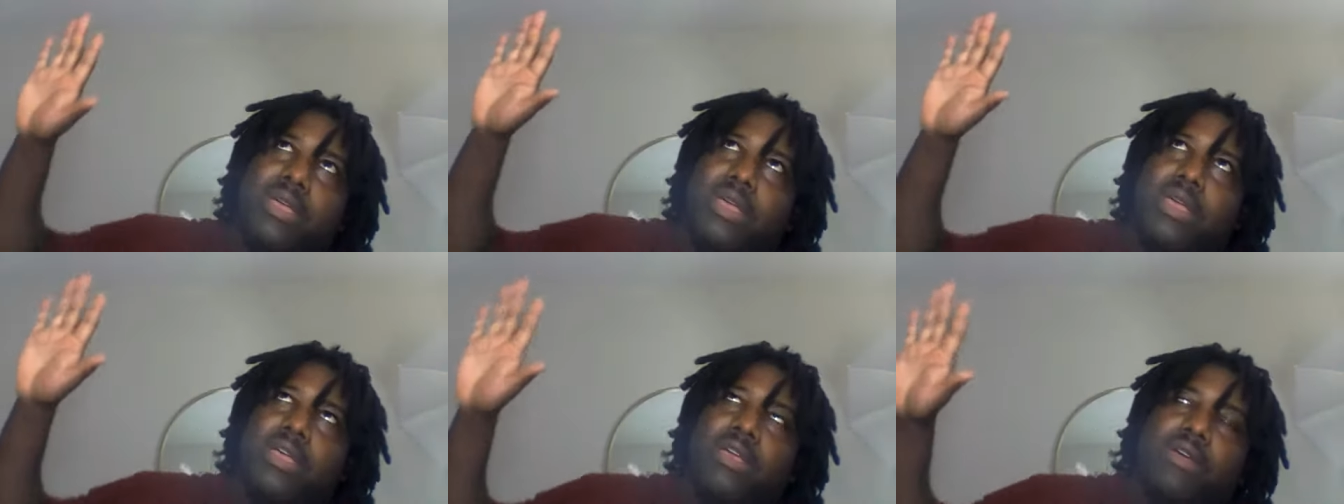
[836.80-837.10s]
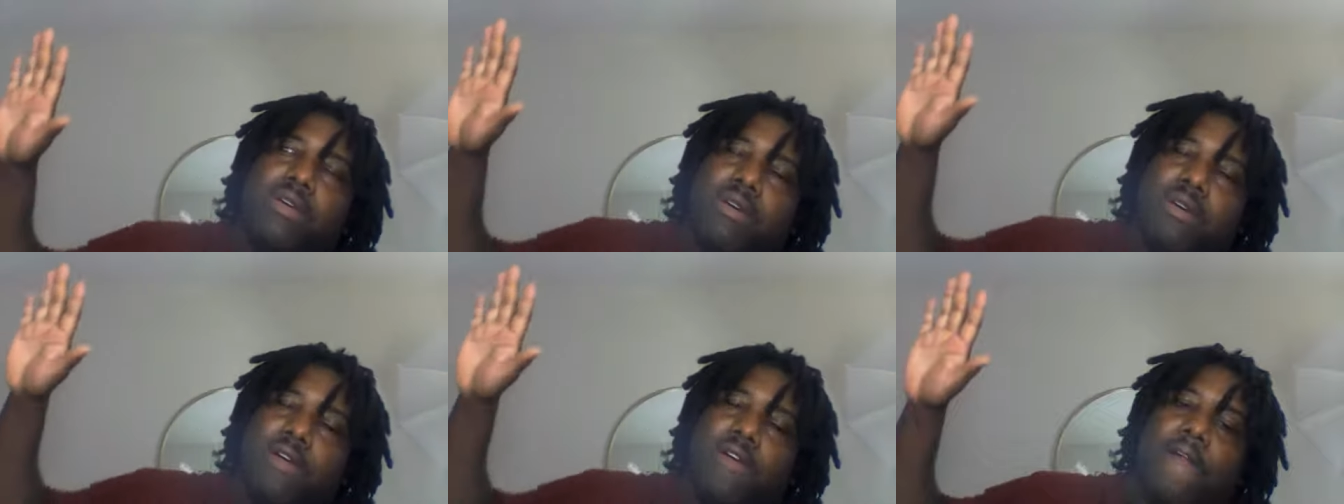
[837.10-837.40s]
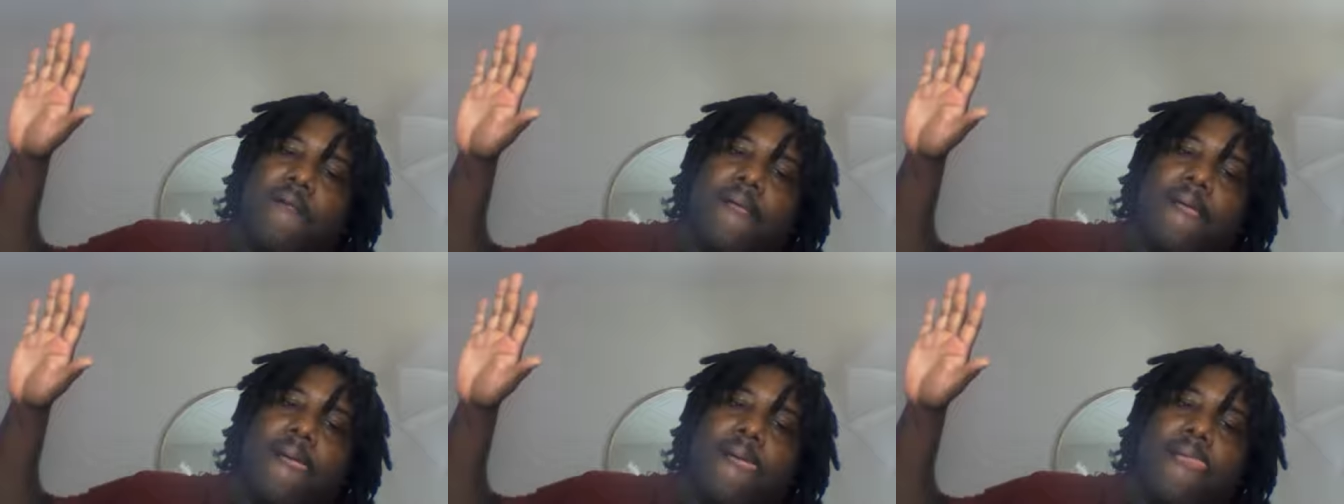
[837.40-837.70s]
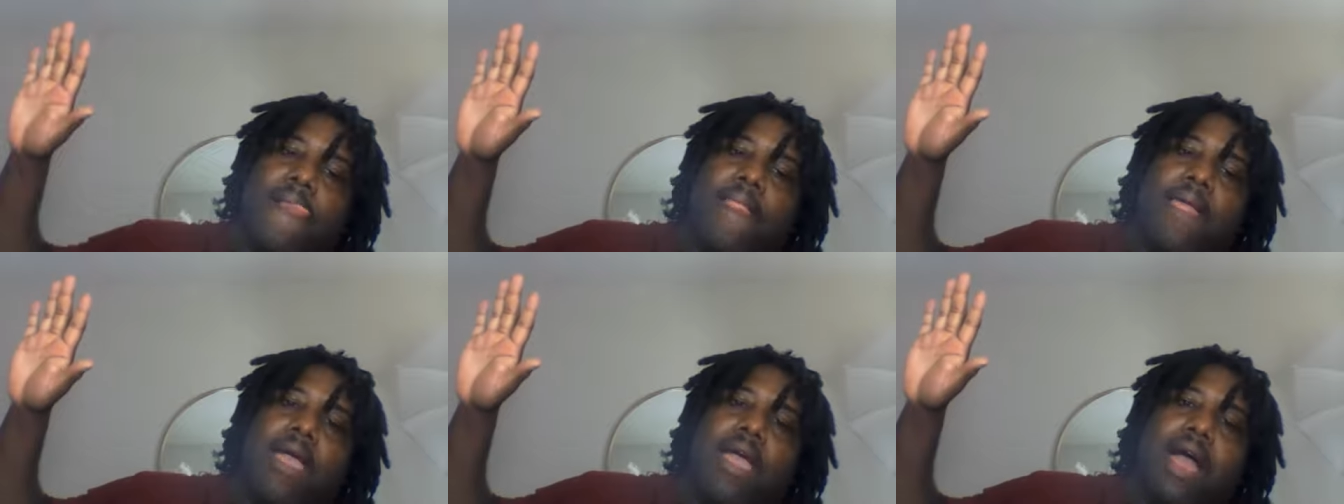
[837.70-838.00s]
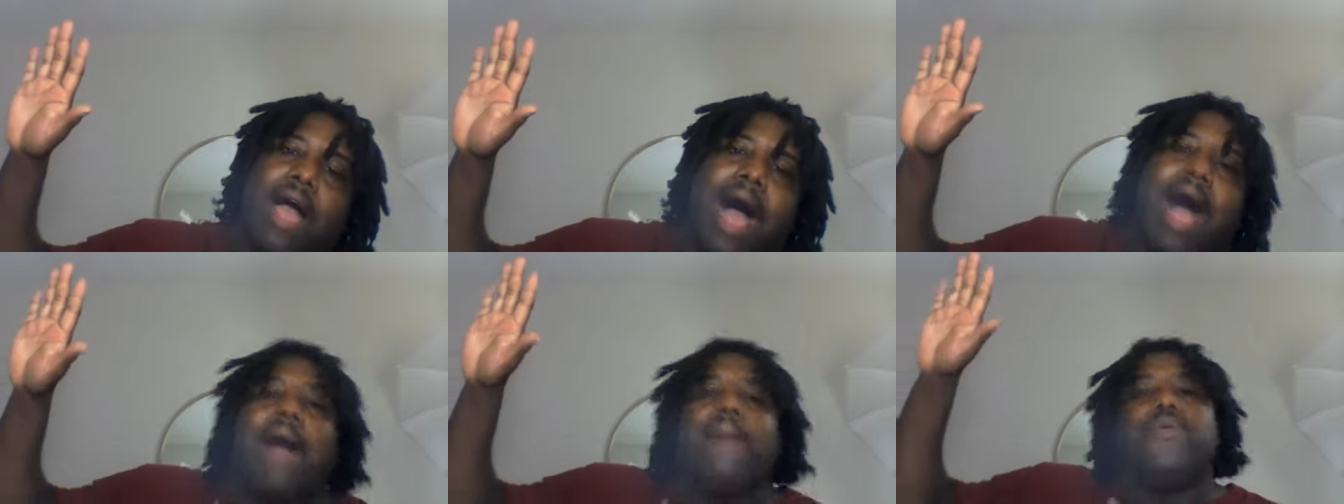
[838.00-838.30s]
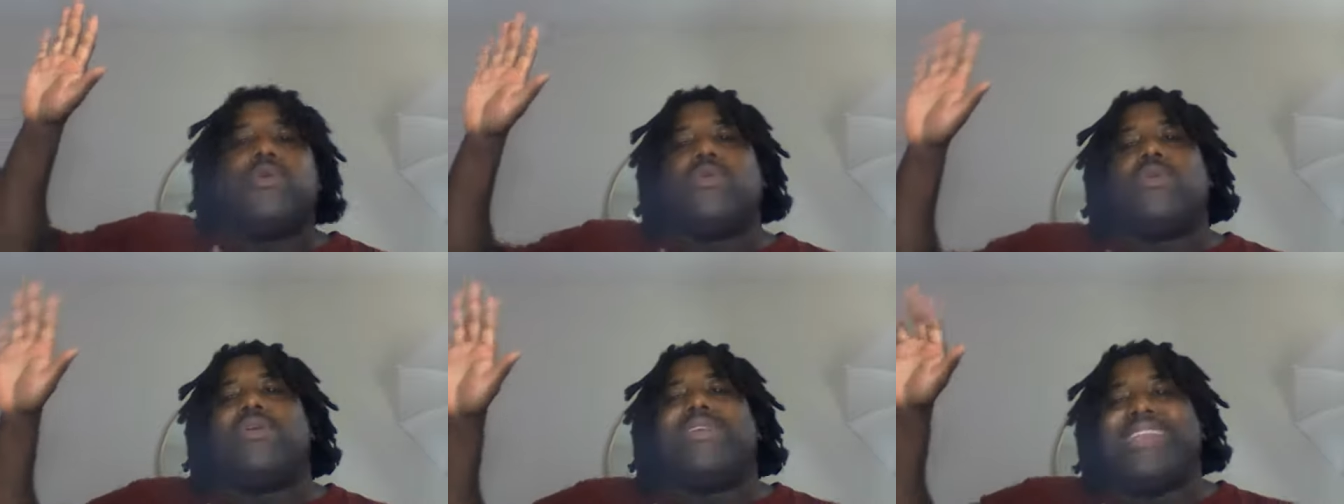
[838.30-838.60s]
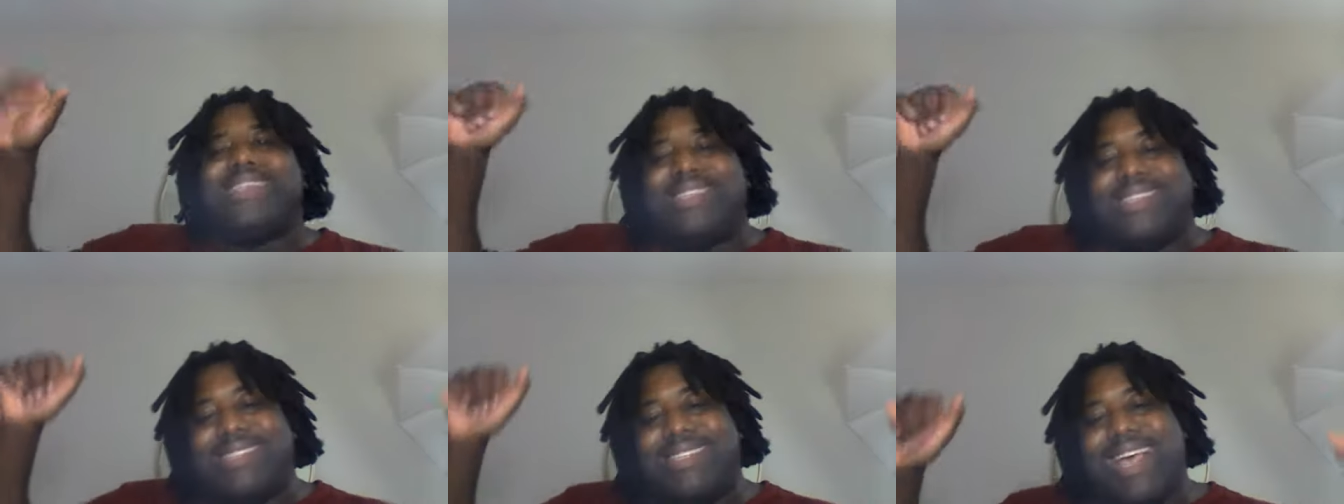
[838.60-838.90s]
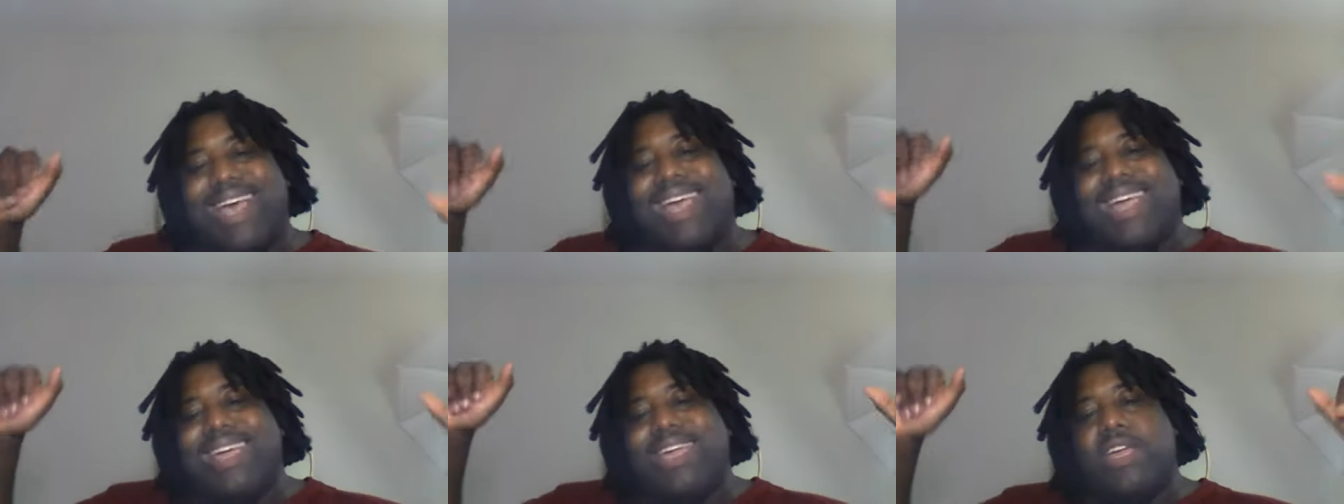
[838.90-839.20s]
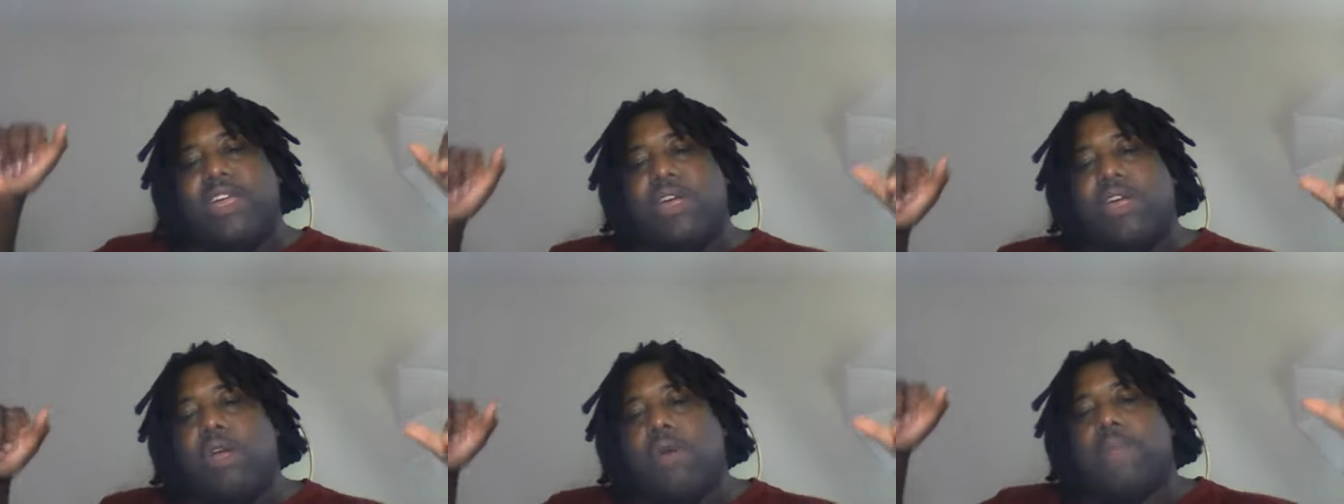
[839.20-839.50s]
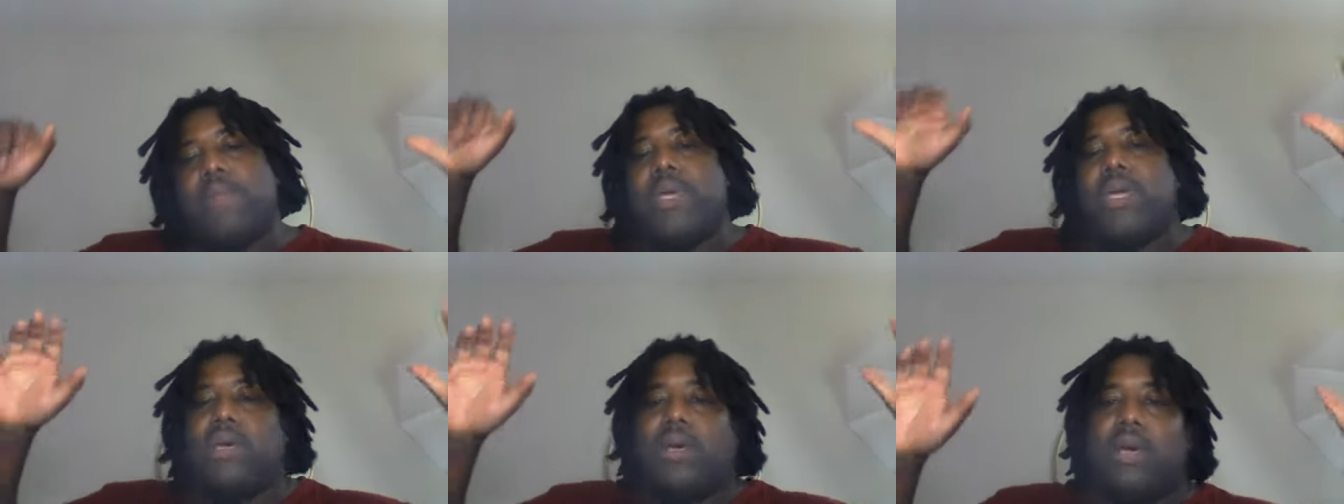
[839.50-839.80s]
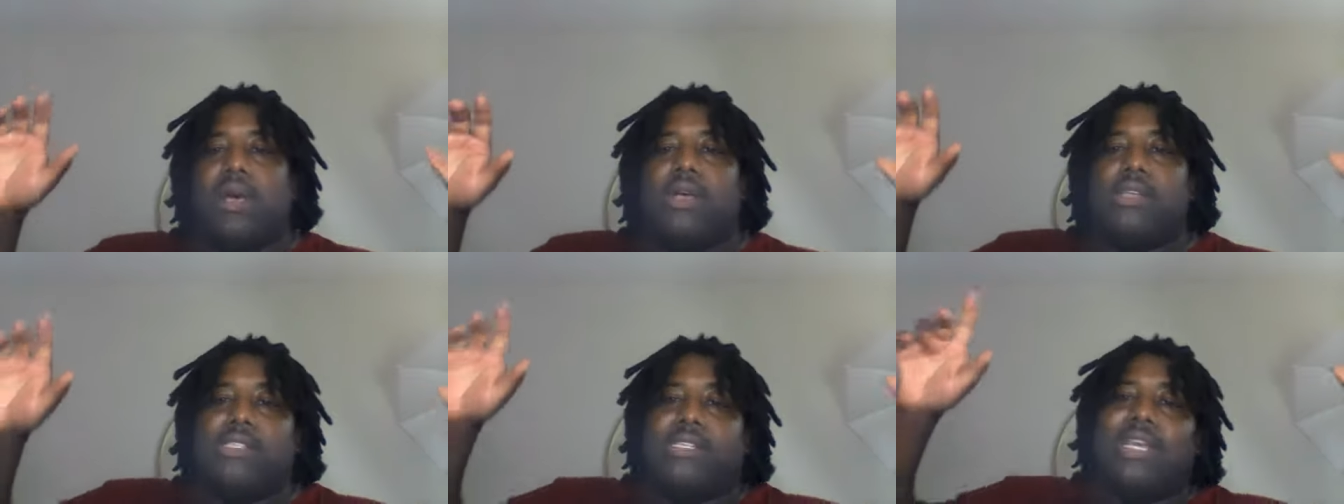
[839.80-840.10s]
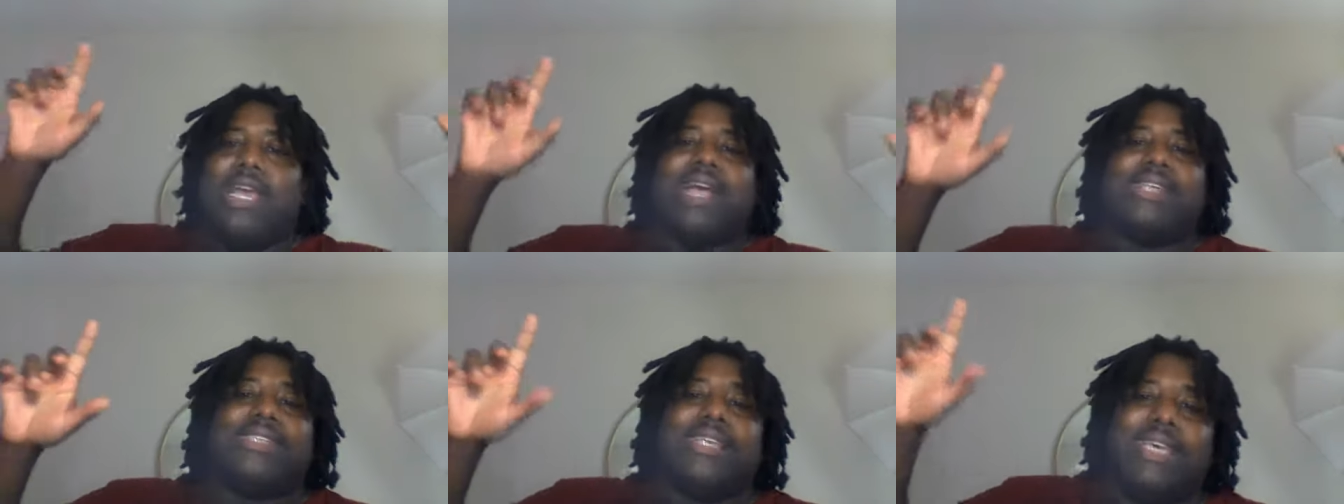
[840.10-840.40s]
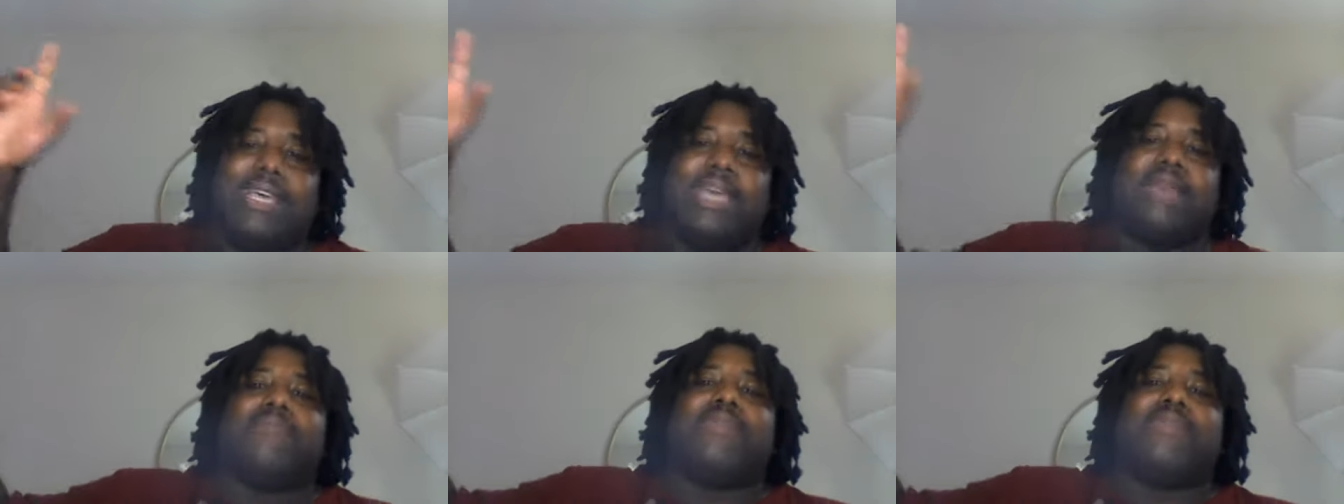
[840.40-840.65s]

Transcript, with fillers: here. I'm going to stay here because he hasn't kicked